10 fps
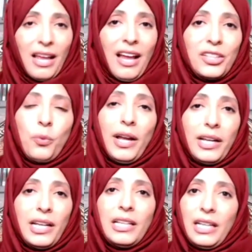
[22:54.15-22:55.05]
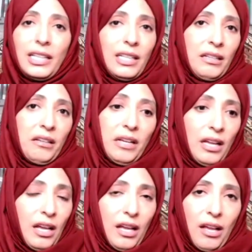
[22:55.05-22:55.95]
And while
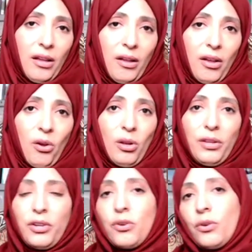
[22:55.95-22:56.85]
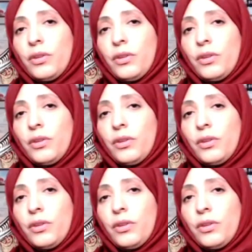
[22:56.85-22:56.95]
all, you know,